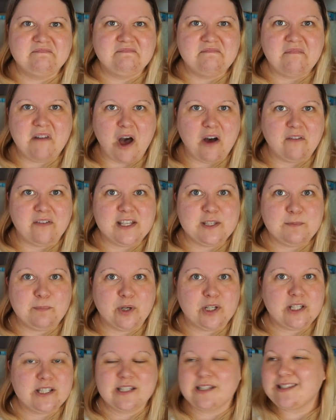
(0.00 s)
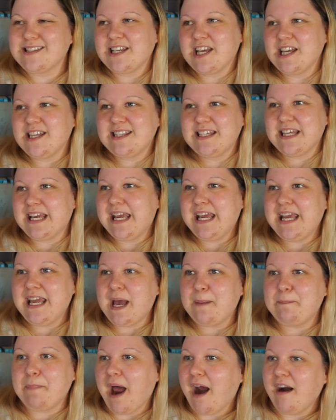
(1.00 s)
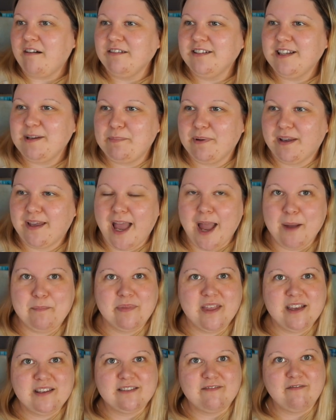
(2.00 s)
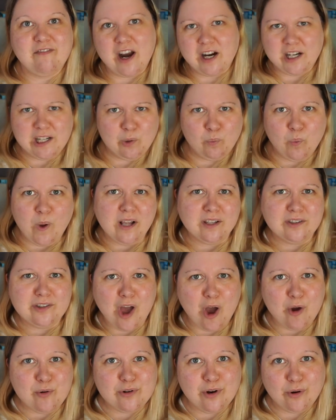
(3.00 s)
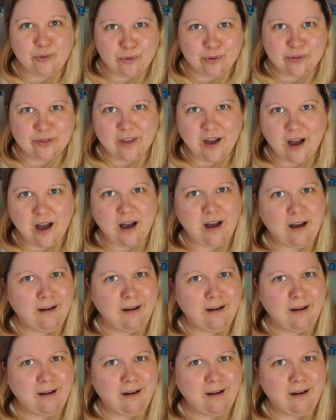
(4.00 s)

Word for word: of his books because he apparently became this very well-known author